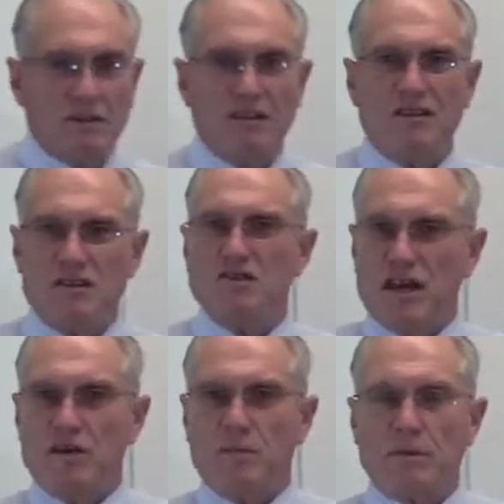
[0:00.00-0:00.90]
is it
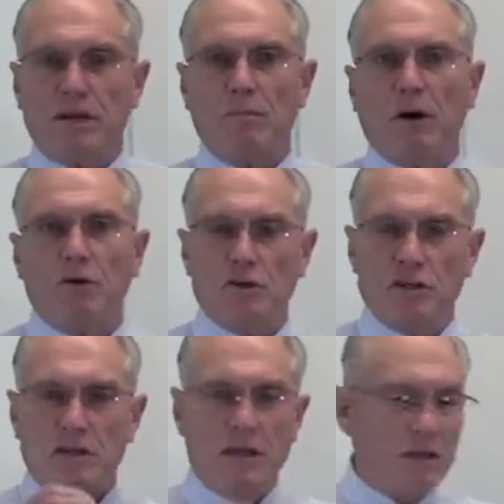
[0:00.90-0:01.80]
that you're upset about
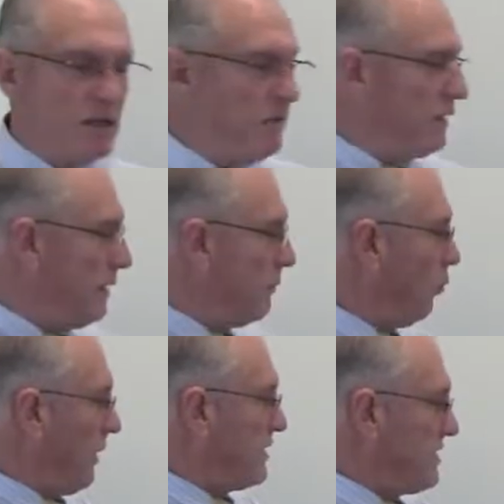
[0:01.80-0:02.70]
could, in giving
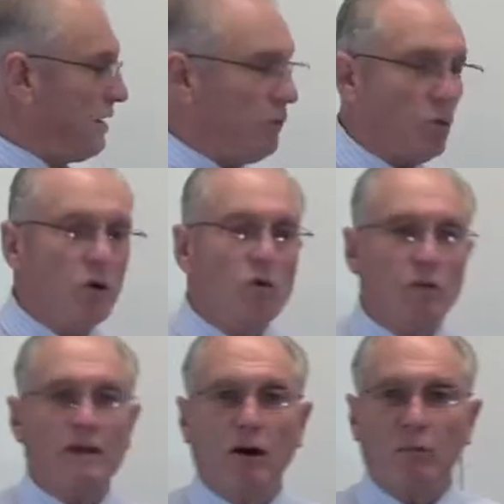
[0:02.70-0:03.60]
them one example
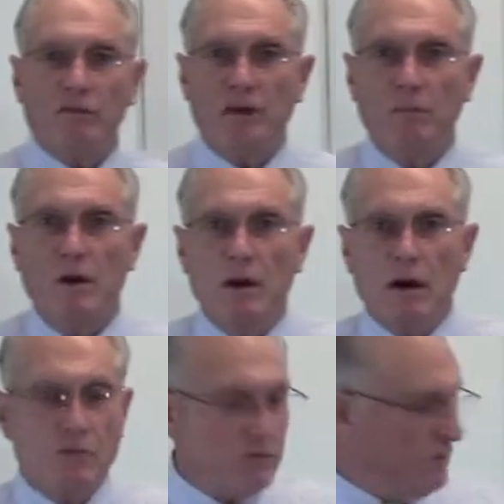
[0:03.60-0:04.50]
really helps them
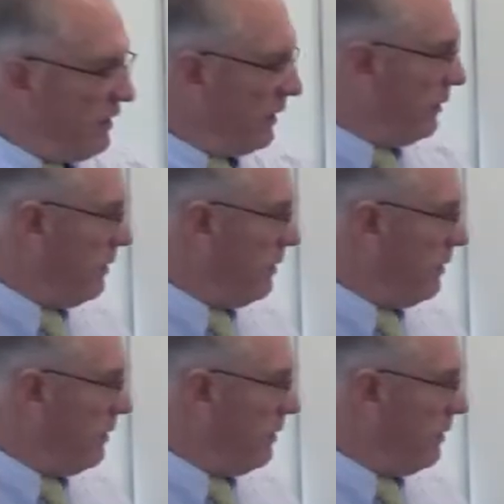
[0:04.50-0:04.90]
understand